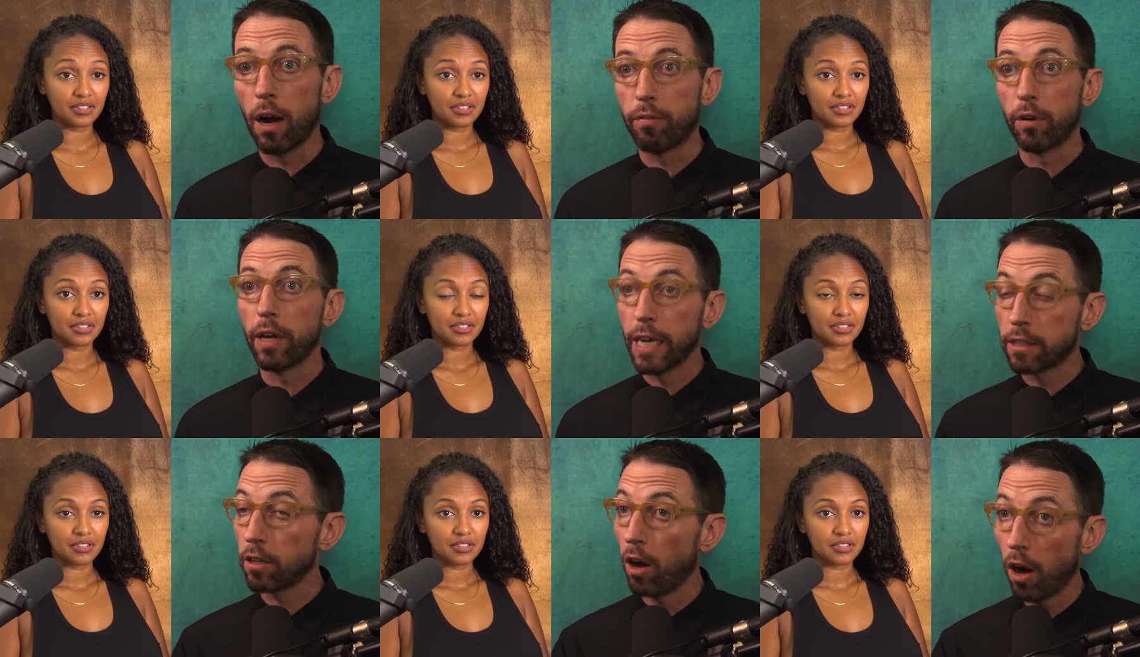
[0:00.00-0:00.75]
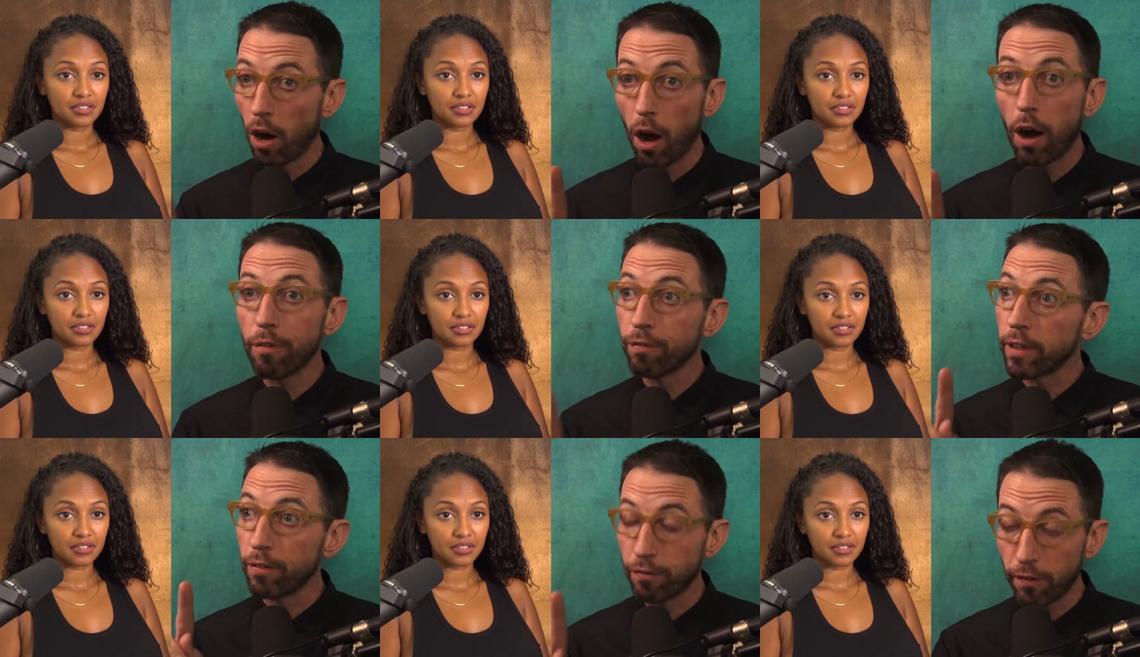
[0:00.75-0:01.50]
Speaker 1: awful. It's
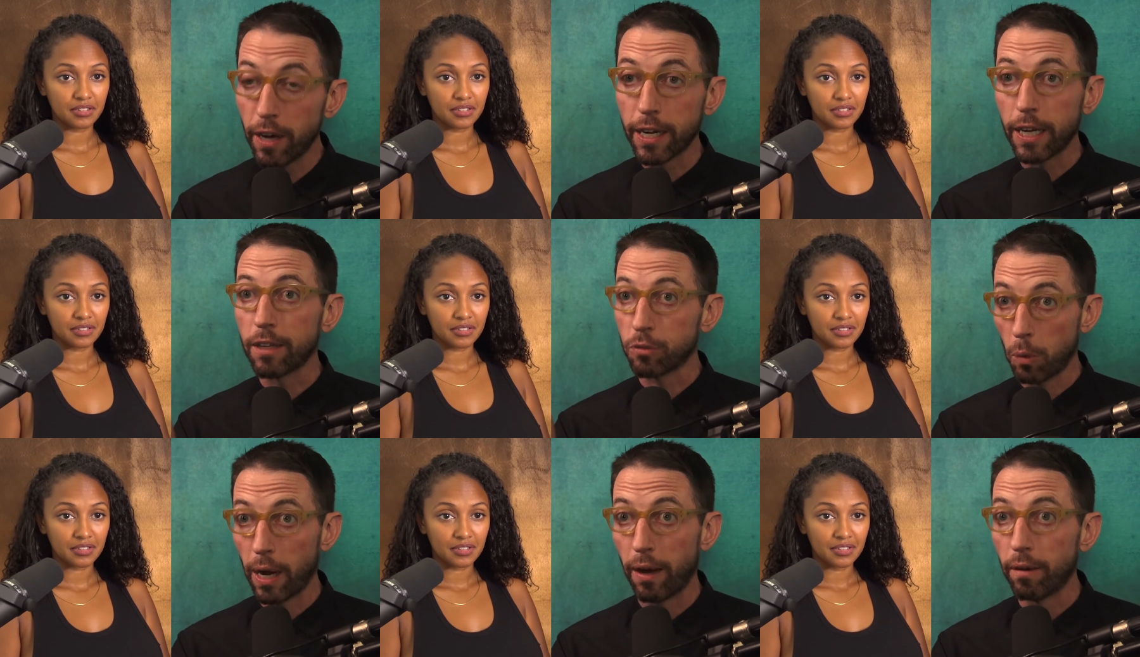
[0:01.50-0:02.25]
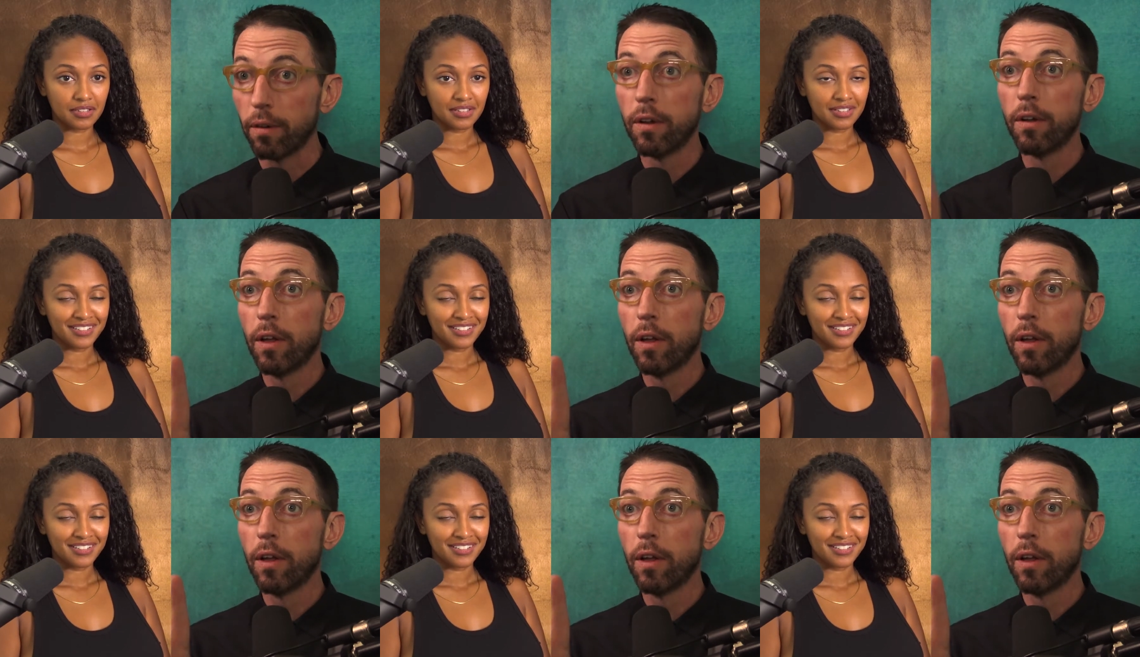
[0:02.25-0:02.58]
awfully funny as well.